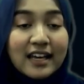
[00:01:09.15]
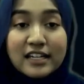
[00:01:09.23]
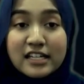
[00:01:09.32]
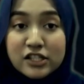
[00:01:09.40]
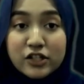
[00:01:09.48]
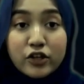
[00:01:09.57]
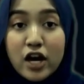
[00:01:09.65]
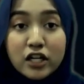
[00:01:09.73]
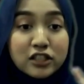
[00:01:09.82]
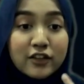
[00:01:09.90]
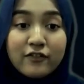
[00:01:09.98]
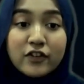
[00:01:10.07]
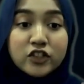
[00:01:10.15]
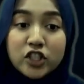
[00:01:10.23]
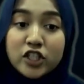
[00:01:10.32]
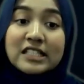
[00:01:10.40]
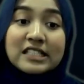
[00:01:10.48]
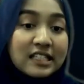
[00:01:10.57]
It is not
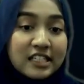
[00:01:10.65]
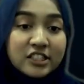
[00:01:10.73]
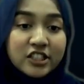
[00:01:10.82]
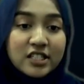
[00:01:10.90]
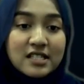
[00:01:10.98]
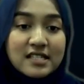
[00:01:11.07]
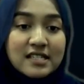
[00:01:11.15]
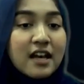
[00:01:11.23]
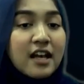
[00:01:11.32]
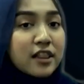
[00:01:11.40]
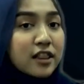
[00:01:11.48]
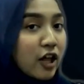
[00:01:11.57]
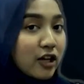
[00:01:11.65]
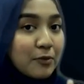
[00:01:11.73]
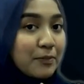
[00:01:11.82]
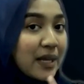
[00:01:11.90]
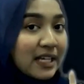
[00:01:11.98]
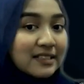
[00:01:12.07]
artificial intelligence,
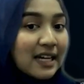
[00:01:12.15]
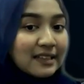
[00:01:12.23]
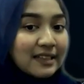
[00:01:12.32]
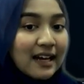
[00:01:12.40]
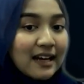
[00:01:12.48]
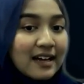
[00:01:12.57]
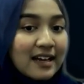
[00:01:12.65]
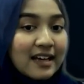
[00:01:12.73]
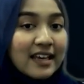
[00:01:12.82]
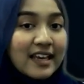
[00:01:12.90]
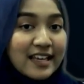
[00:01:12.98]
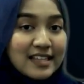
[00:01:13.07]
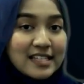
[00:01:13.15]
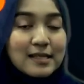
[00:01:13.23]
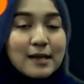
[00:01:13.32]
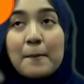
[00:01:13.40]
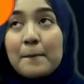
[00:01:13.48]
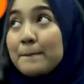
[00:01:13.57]
not a big data,
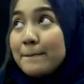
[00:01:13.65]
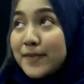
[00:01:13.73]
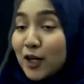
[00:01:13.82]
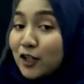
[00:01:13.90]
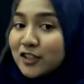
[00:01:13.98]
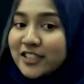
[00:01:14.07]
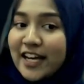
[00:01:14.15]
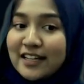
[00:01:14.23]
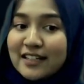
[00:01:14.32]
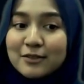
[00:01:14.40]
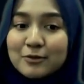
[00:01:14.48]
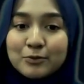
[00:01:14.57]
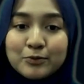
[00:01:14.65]
it's blockchain.